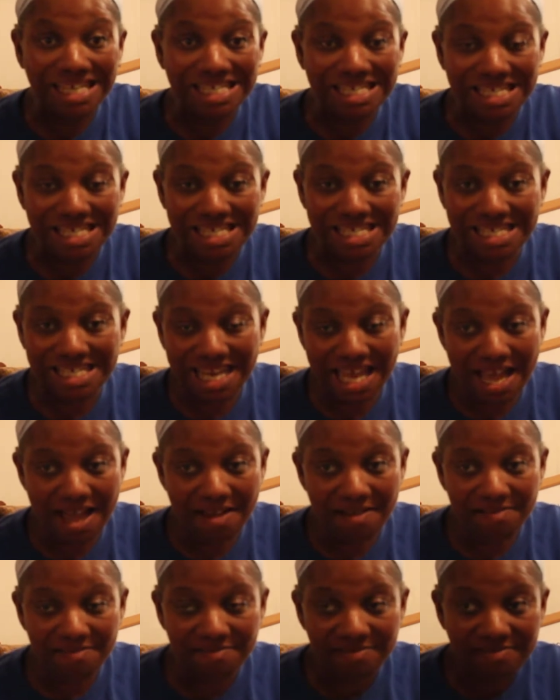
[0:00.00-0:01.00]
stuff.
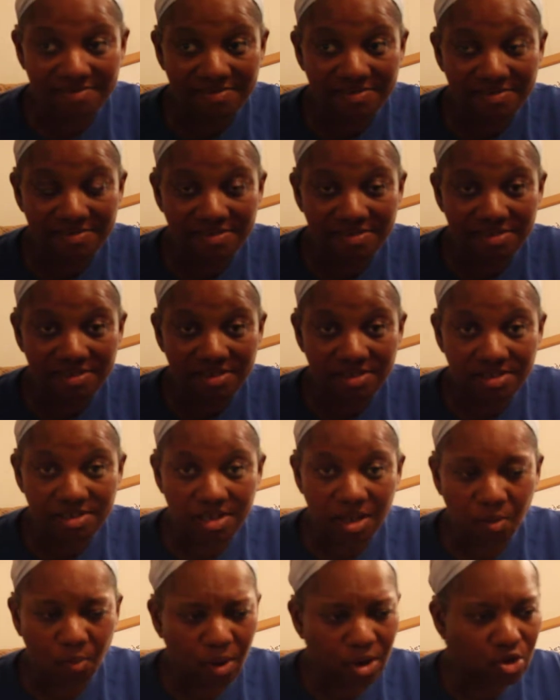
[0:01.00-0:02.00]

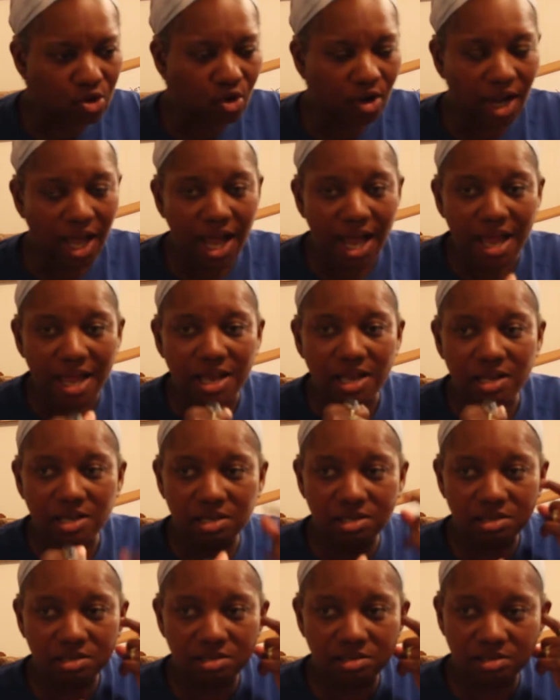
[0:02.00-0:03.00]
And when you're not
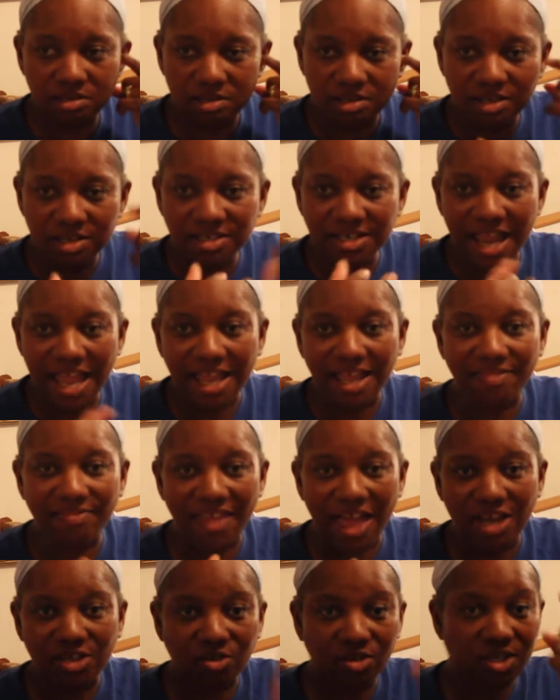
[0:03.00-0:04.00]
taking
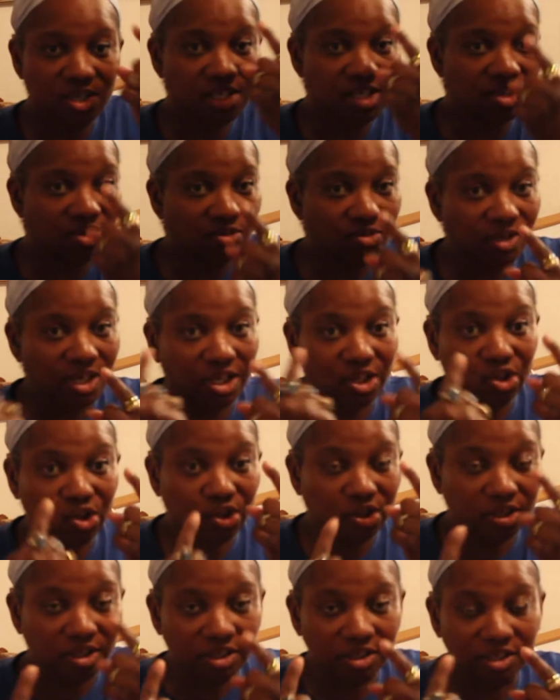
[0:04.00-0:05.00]
that to
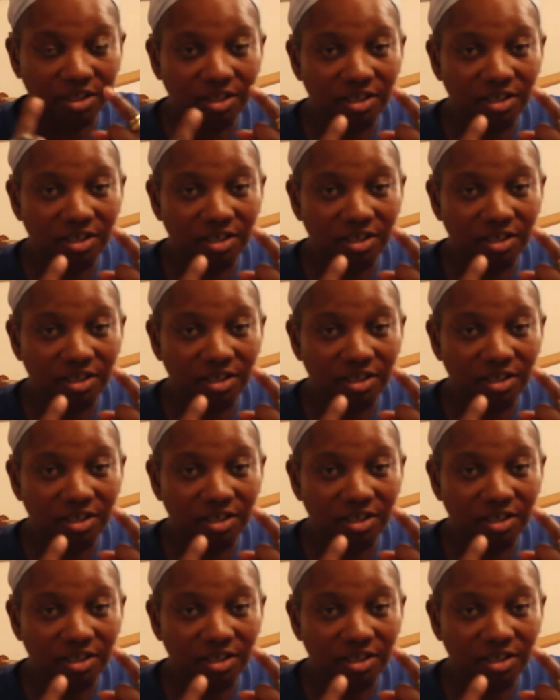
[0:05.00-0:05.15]
consideration,